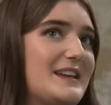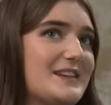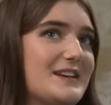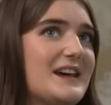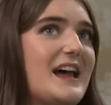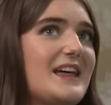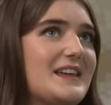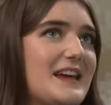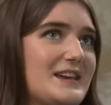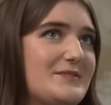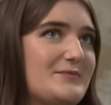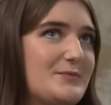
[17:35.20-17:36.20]
me that
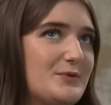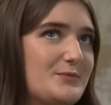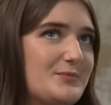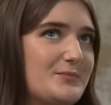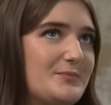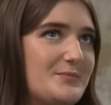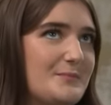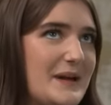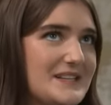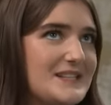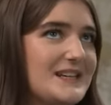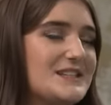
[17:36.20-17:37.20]
it would
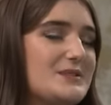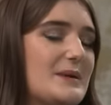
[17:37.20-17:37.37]
makes sense